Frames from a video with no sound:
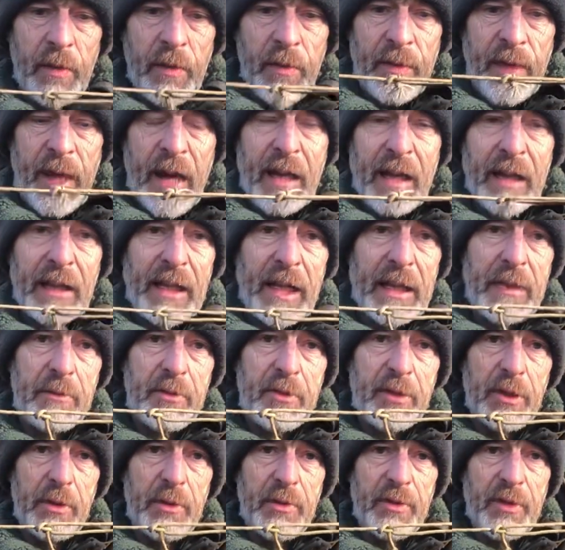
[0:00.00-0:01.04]
that
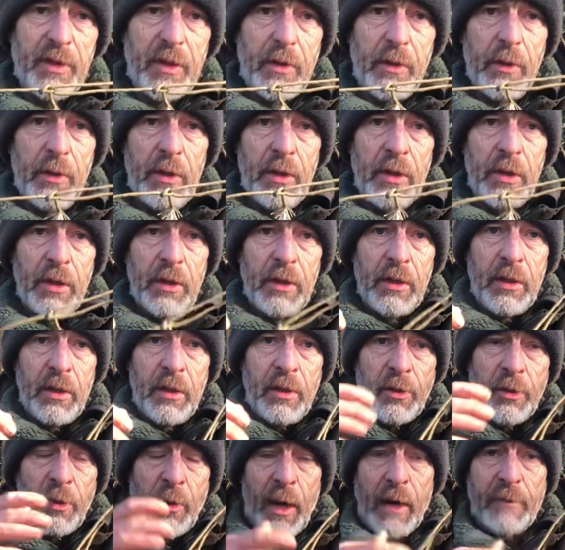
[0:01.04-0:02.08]
allows you to
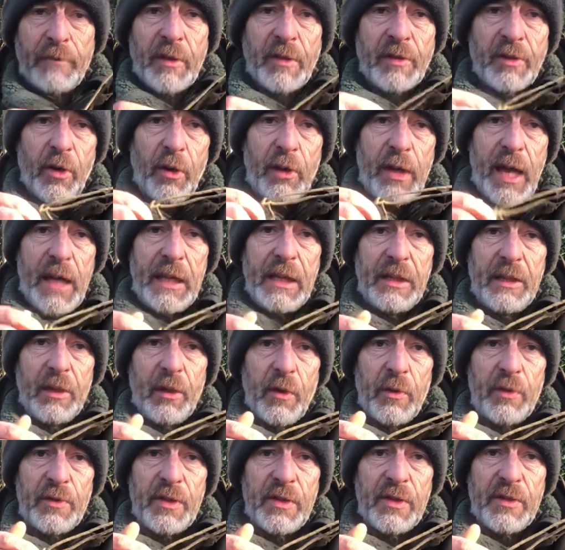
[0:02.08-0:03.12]
not have to tie any
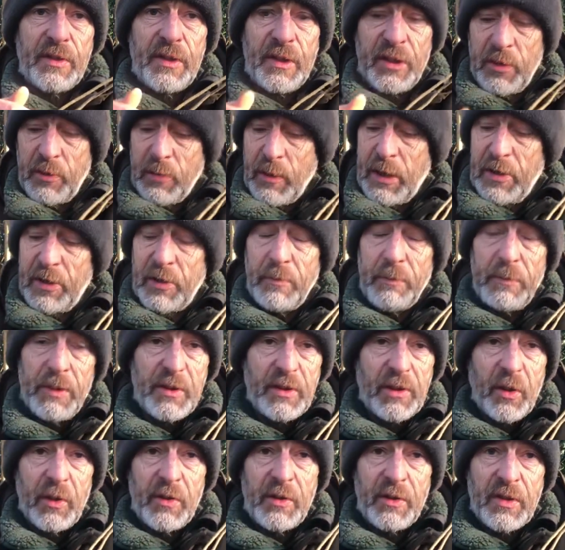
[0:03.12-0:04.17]
knots in situation
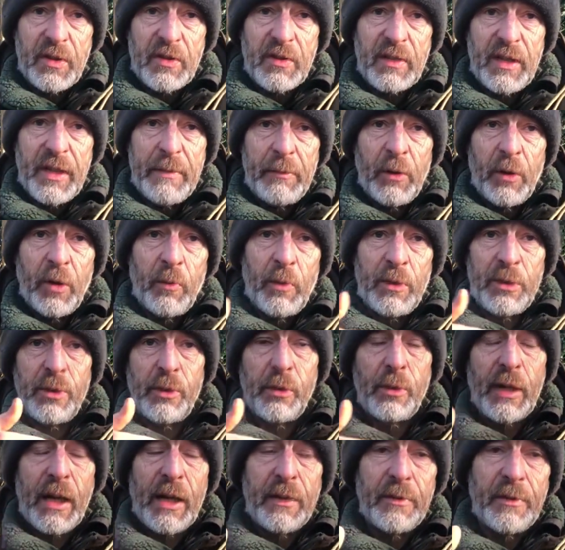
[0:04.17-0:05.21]
besides the slip knot, which you
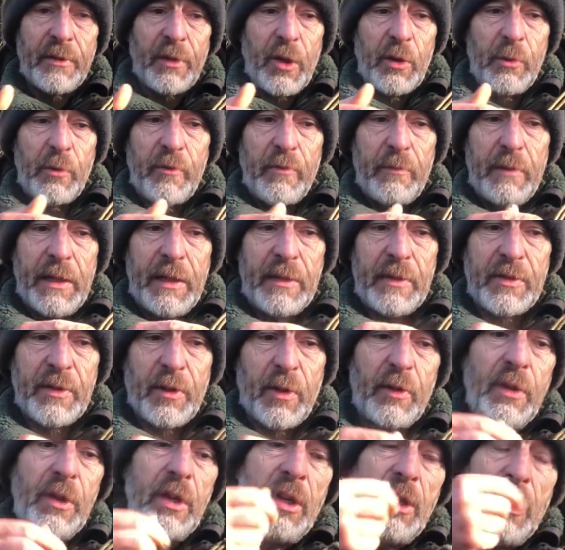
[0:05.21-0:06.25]
can tie with mittens
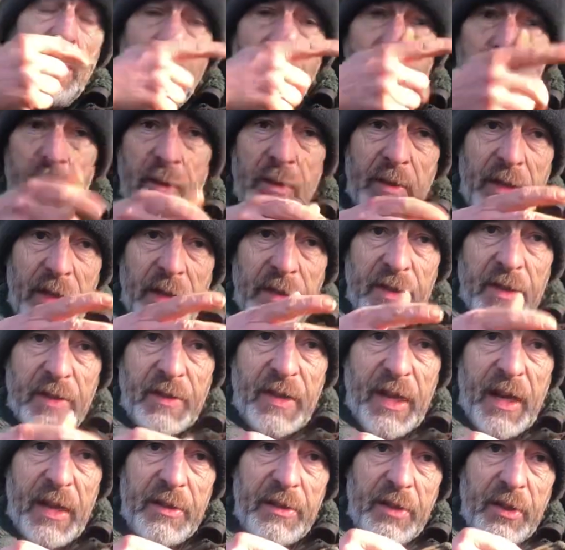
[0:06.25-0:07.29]
on. You can
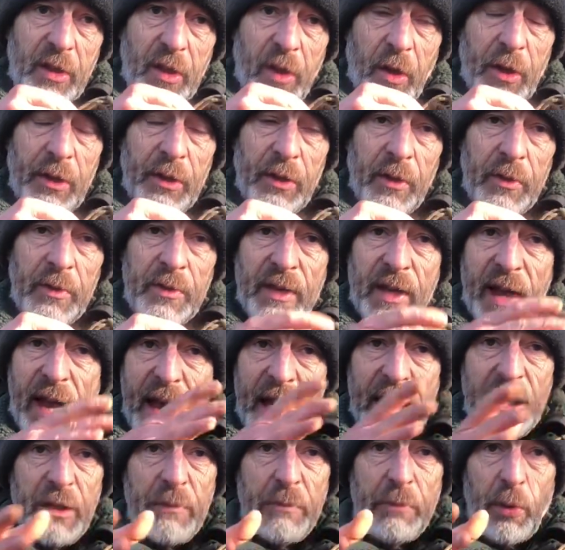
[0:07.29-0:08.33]
disattach your guy lines at
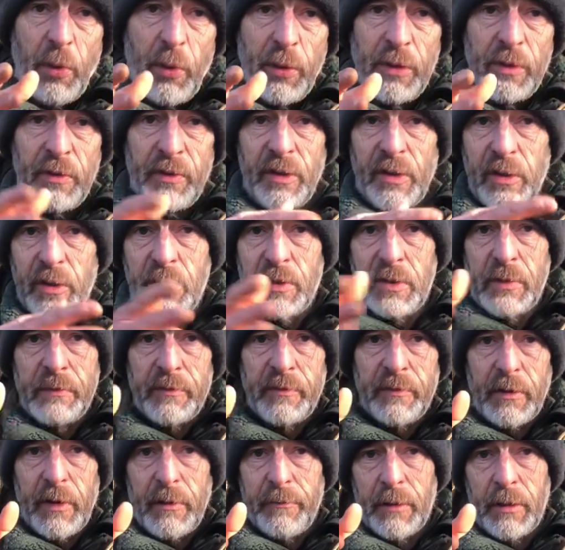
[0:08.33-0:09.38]
any point to use them
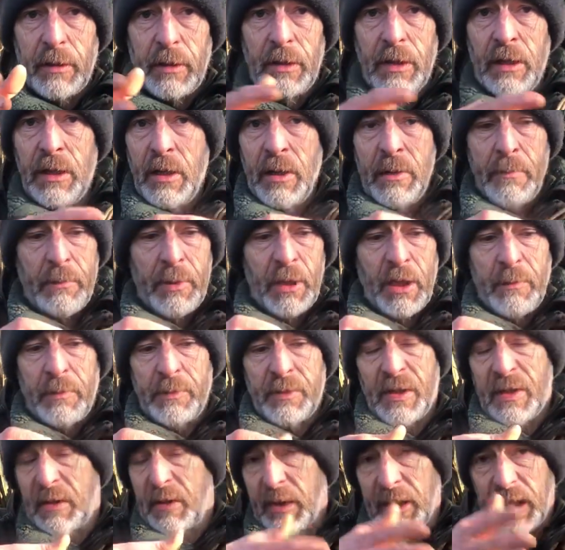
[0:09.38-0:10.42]
for other
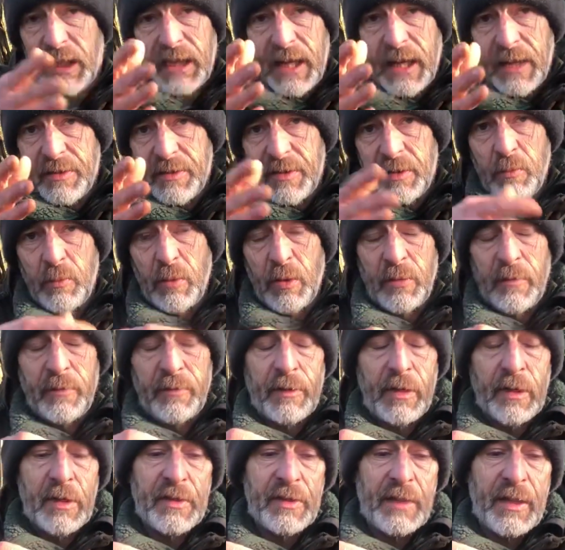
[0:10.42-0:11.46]
purposes like collecting wood for
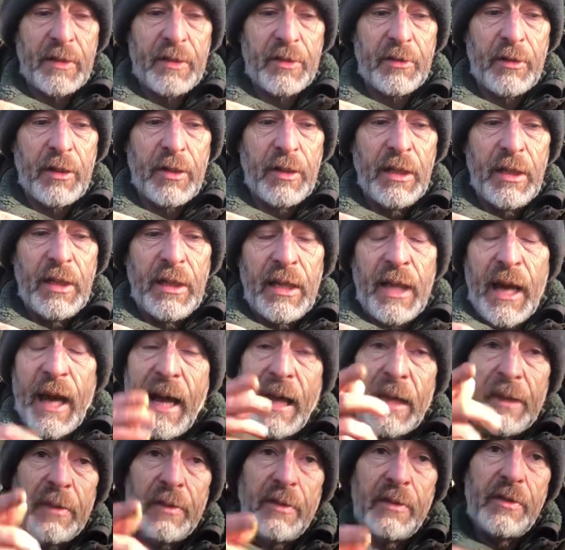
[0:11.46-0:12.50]
etc.
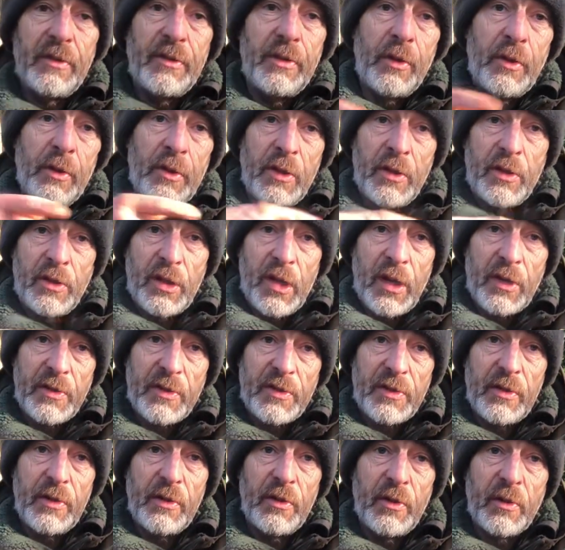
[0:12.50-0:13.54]
And you can
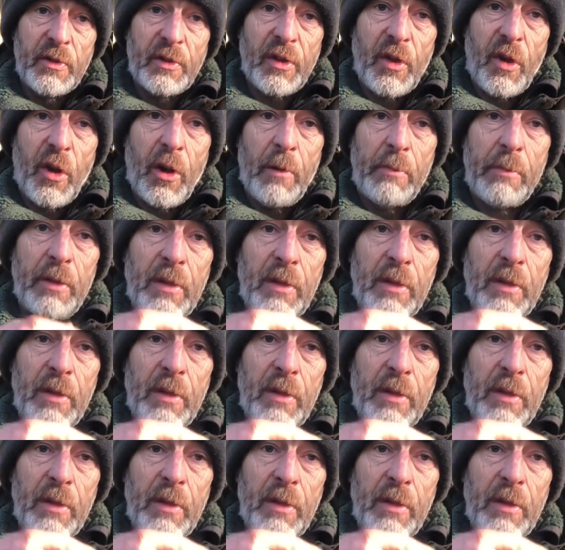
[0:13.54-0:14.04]
adjust your tarp